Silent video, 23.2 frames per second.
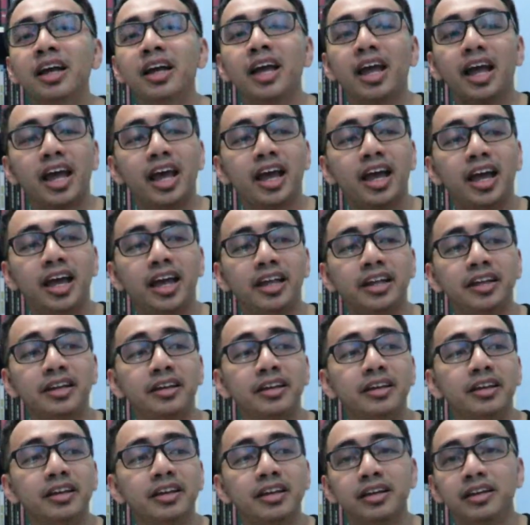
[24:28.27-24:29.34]

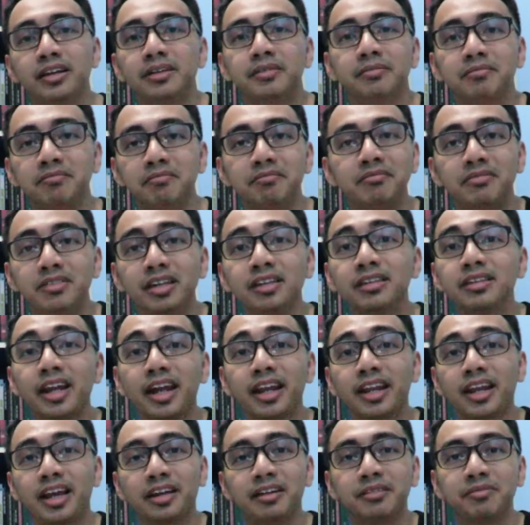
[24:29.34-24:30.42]
And things like
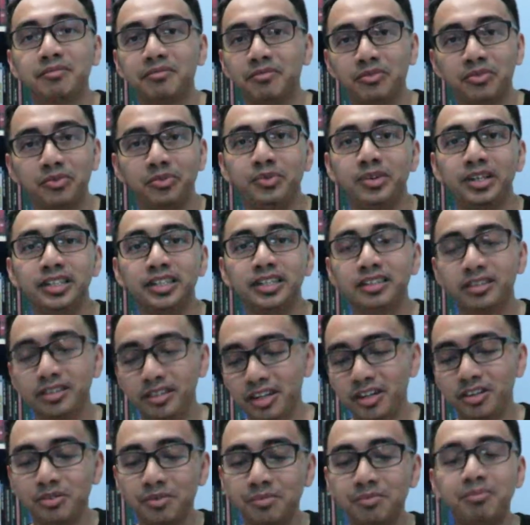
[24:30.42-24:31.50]
that. We just
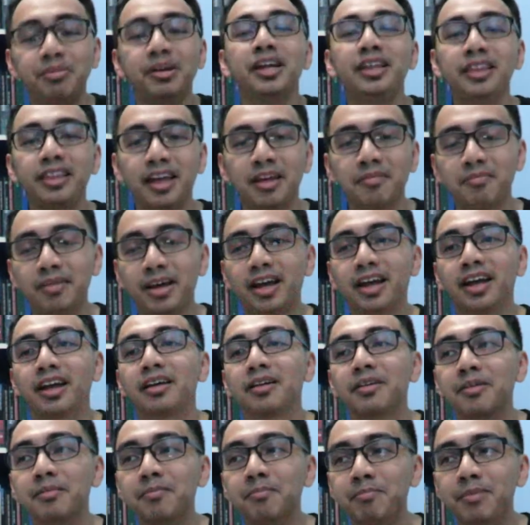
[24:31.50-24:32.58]
need to bring that back.
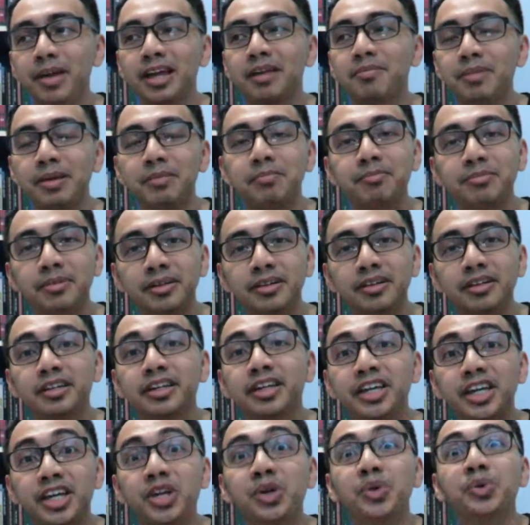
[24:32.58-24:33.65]
Make people
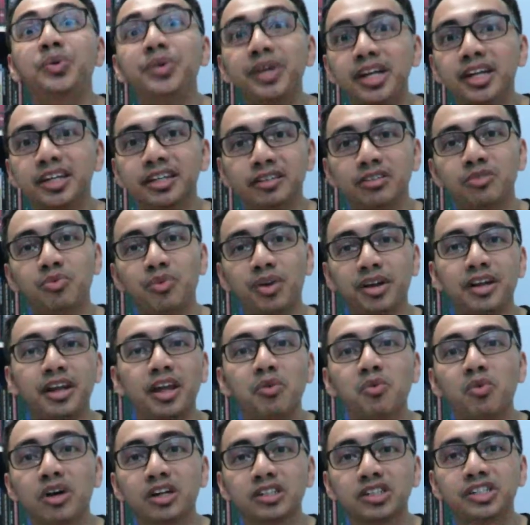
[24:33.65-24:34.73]
curious when they
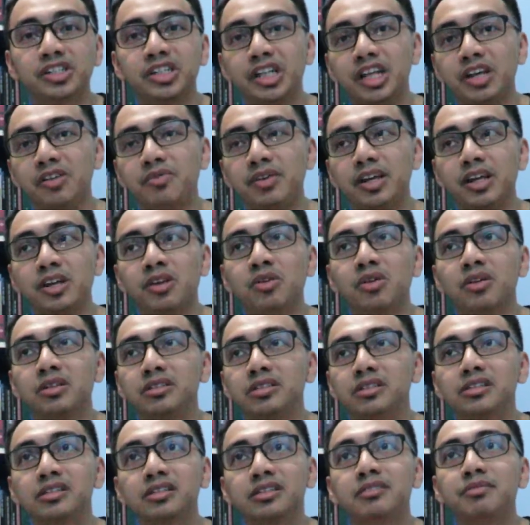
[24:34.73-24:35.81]
watch TV,
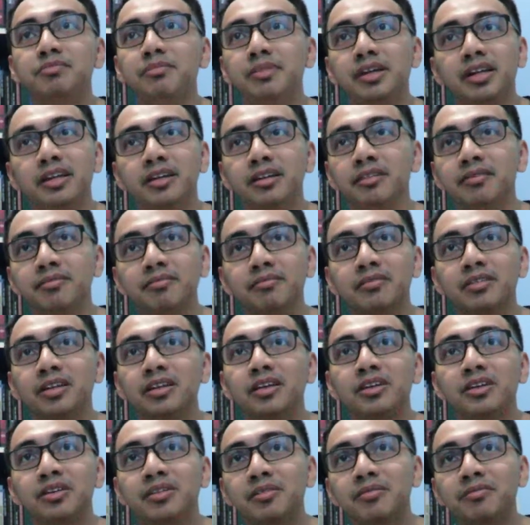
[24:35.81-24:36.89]
not just being
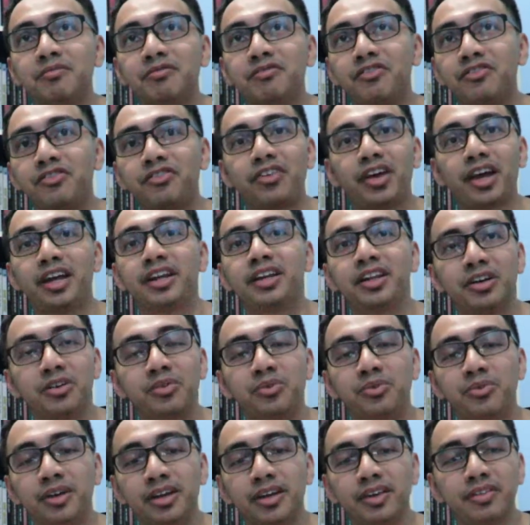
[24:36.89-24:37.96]
fed
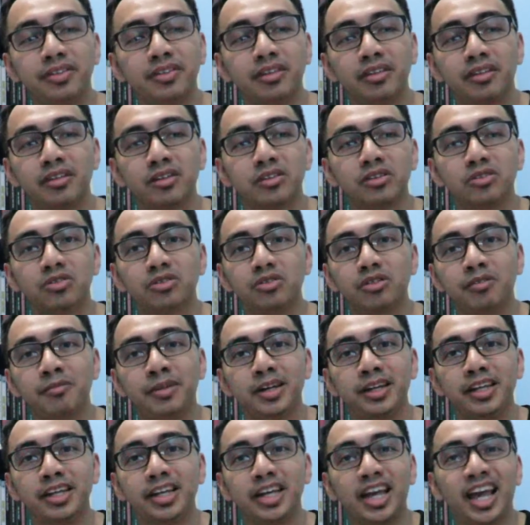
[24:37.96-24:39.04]
with so
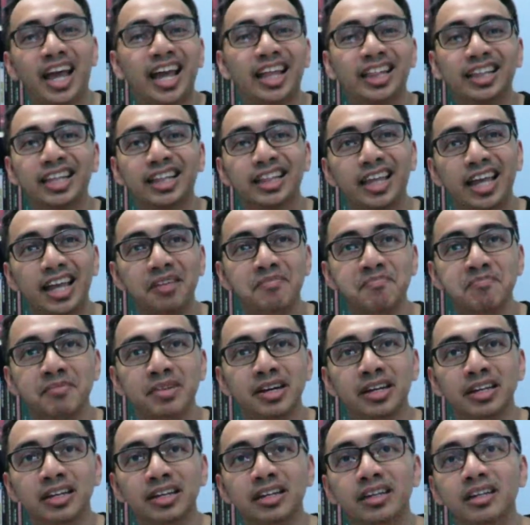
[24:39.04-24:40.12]
many
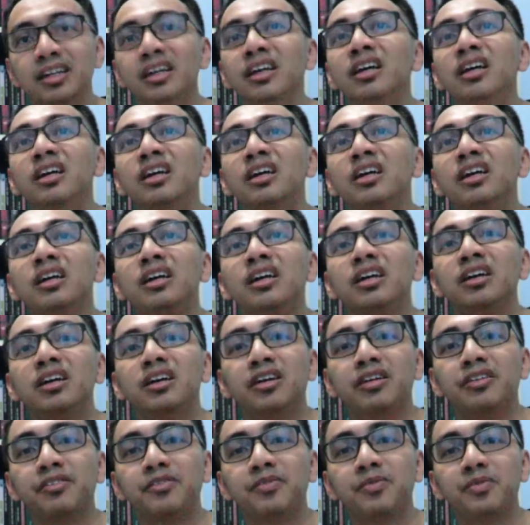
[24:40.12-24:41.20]
entertainment,
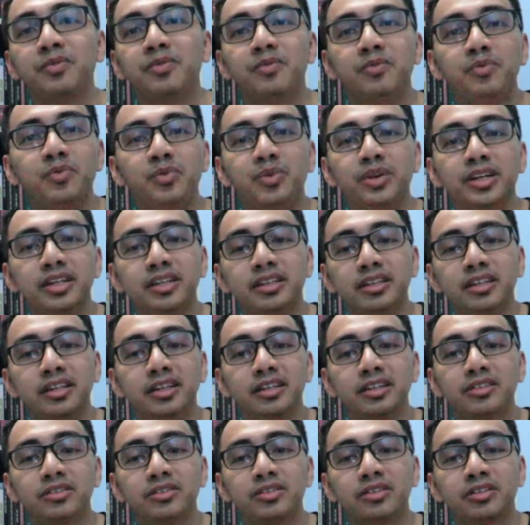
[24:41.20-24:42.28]
with
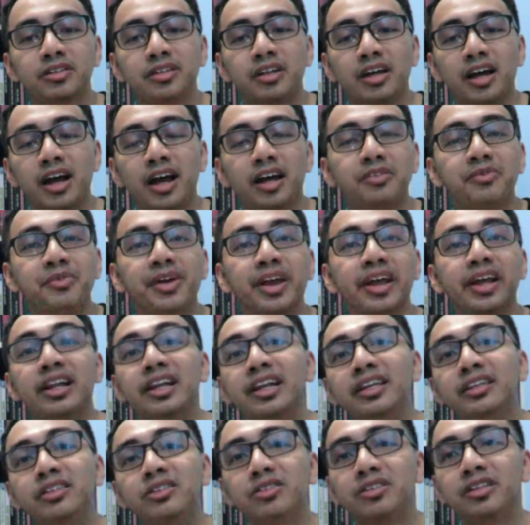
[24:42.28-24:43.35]
this
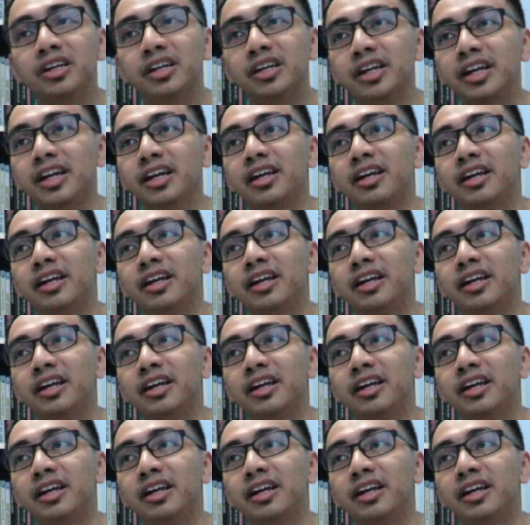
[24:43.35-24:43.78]
unrealistic